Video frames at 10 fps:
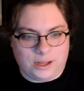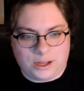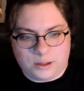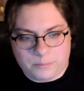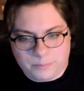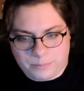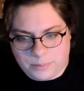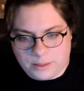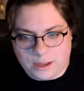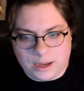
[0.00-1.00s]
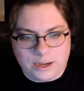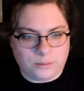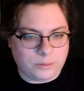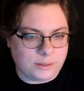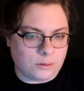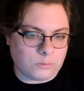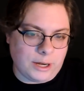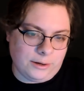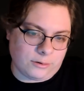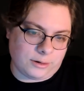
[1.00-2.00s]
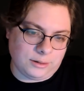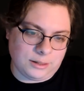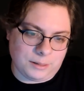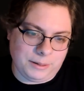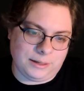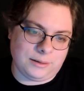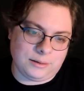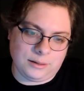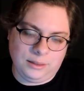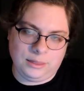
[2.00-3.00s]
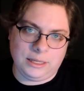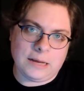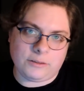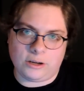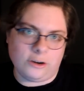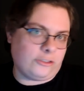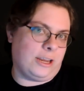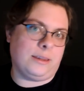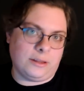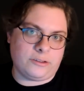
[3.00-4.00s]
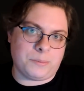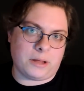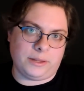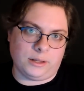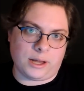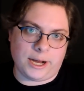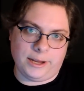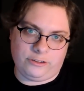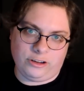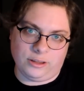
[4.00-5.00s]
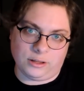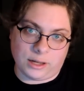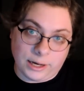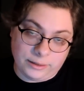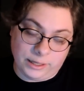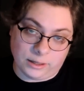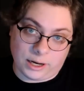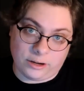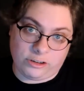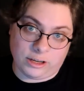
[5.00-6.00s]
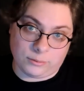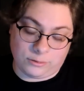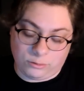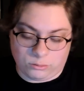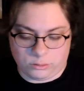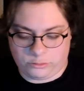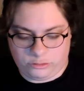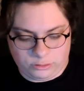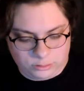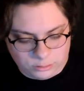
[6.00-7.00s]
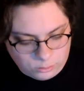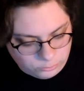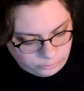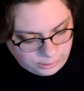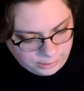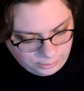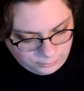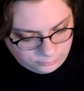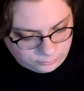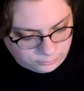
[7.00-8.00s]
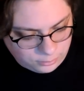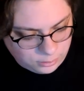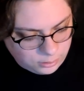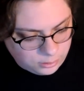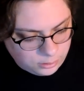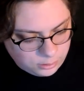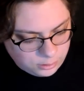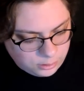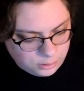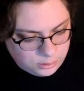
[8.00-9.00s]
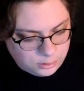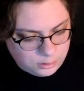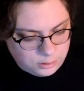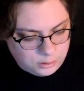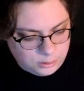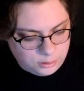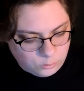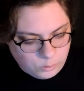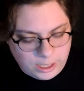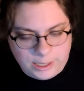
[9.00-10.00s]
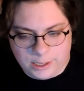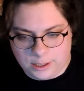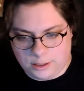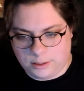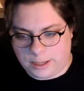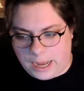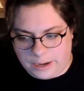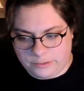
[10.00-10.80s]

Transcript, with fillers: um, I don't think they'll write her. I mean, you have to understand this about the alliance. She the the alliance she has with Jul. She, Halsey is the way I